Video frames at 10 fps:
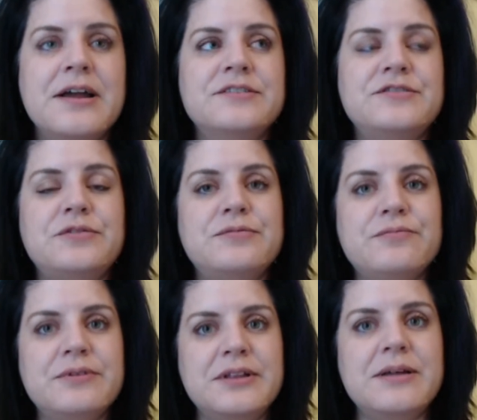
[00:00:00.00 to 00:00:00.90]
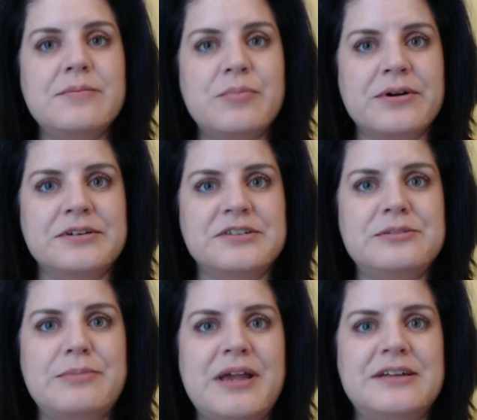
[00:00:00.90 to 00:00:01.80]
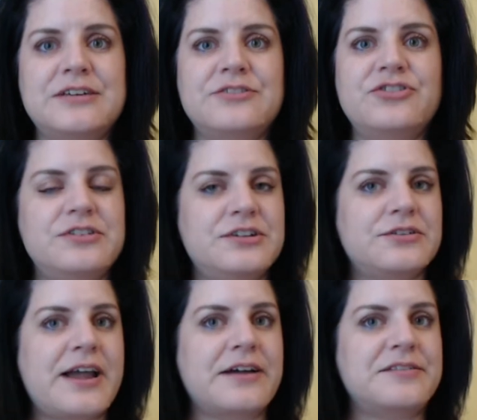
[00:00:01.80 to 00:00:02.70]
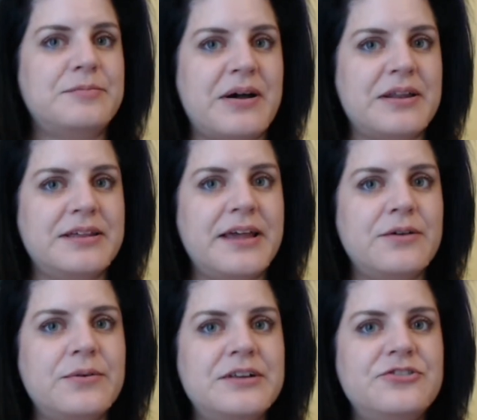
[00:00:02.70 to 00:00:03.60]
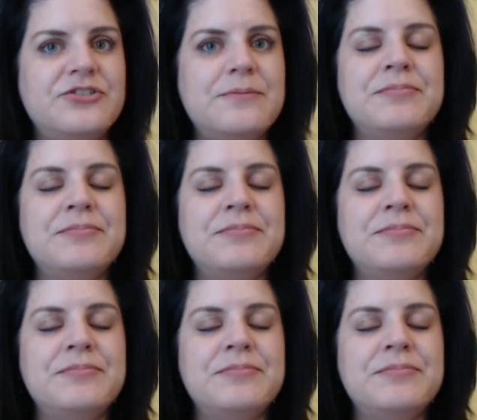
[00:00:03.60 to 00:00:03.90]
So it's really important to pay attention to your cat's body language.